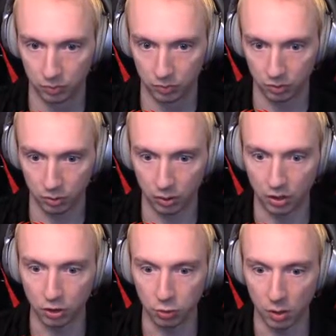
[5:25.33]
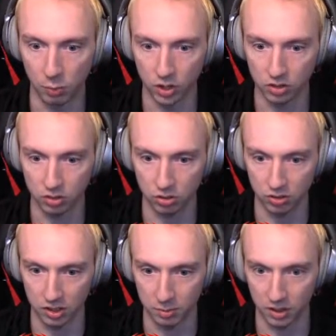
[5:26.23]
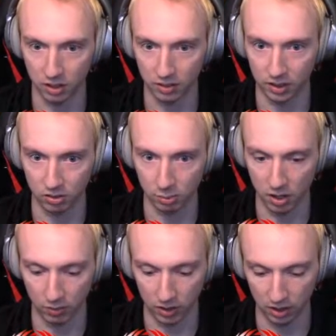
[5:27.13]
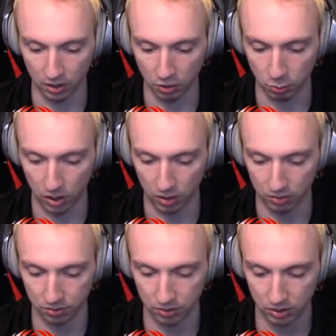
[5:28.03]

So we're on the 12.2 DME arc right now, so I'm not right on the 12.